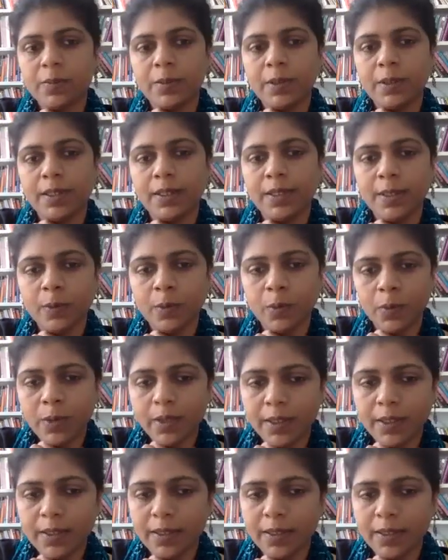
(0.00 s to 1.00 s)
where I
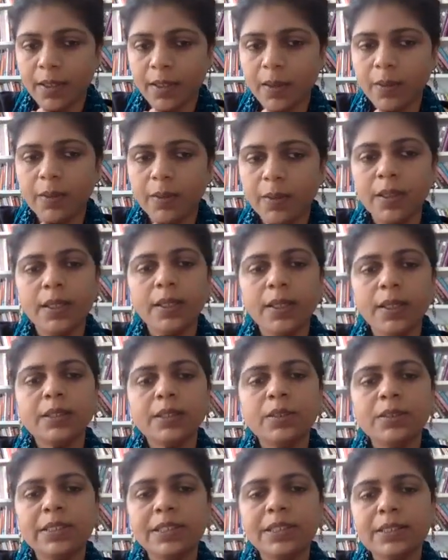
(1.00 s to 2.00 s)
work now.
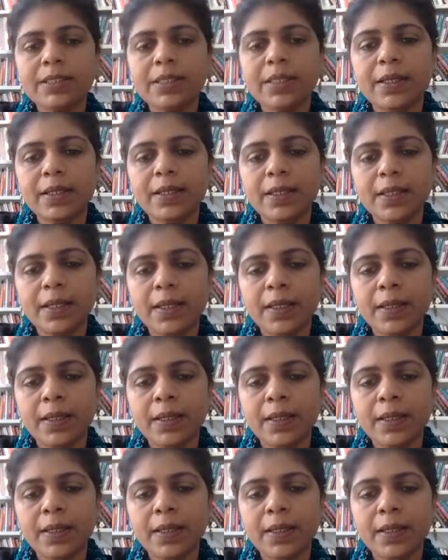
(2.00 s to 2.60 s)
So these are